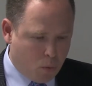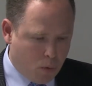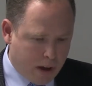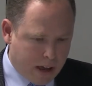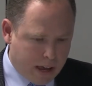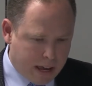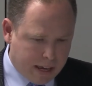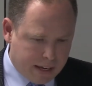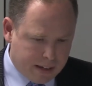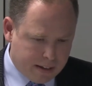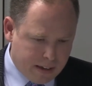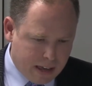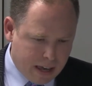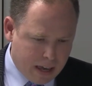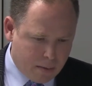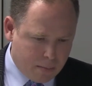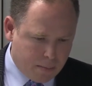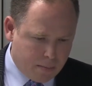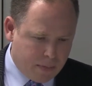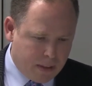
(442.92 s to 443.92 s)
where
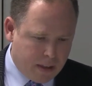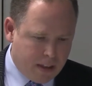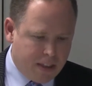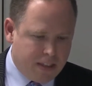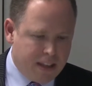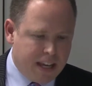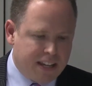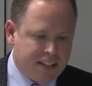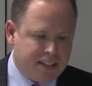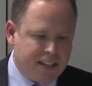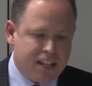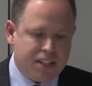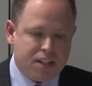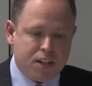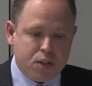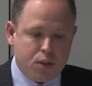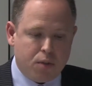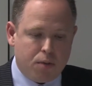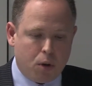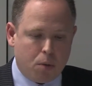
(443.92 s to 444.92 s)
the
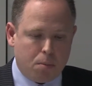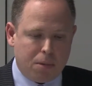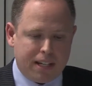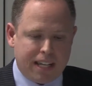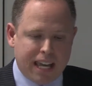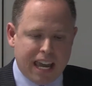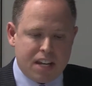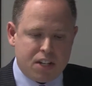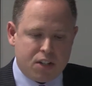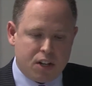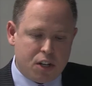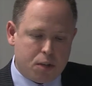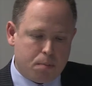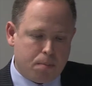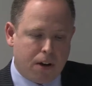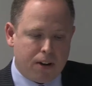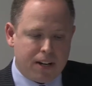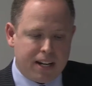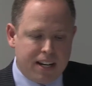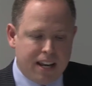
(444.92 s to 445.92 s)
existence of the obligation, its
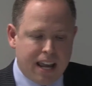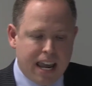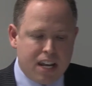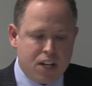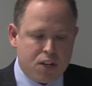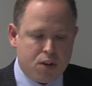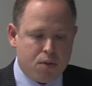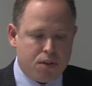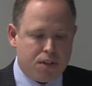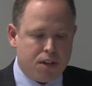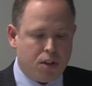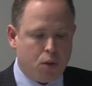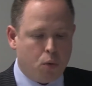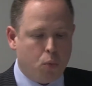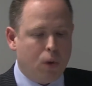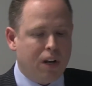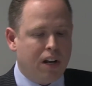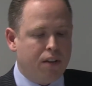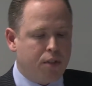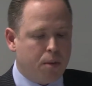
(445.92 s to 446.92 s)
binding nature, is at the
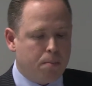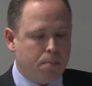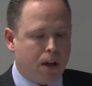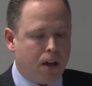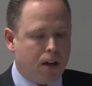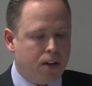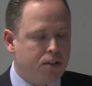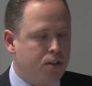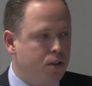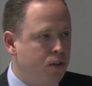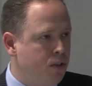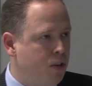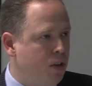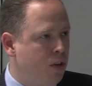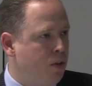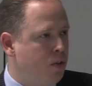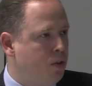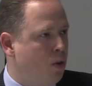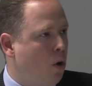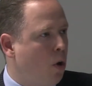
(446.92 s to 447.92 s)
will of the parties
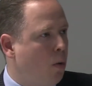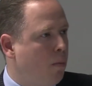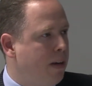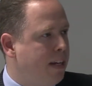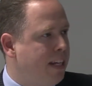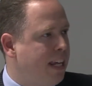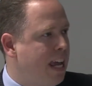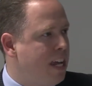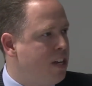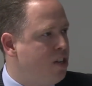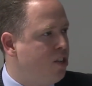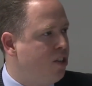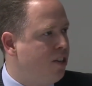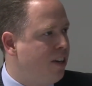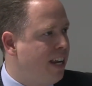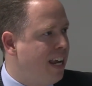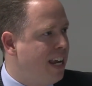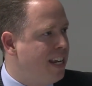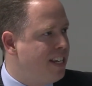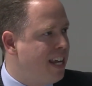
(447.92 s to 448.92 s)
whose
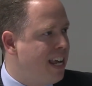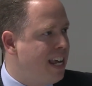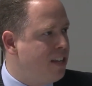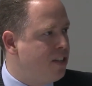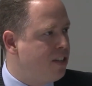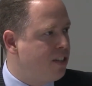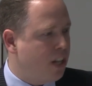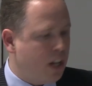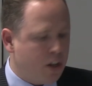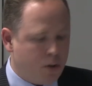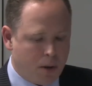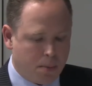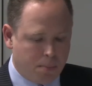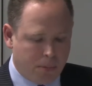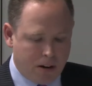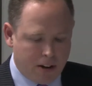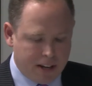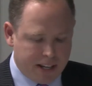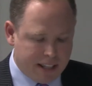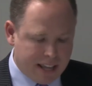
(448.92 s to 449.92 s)
obligation it is. So,
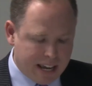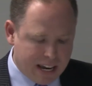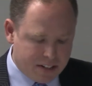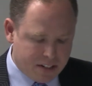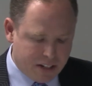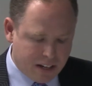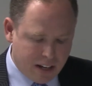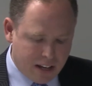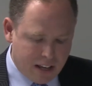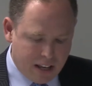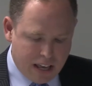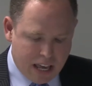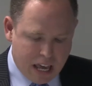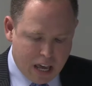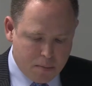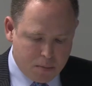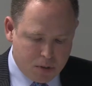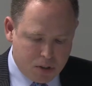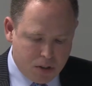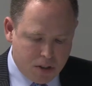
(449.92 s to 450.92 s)
applying that
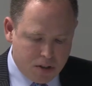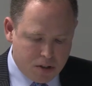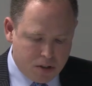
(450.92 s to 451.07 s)
to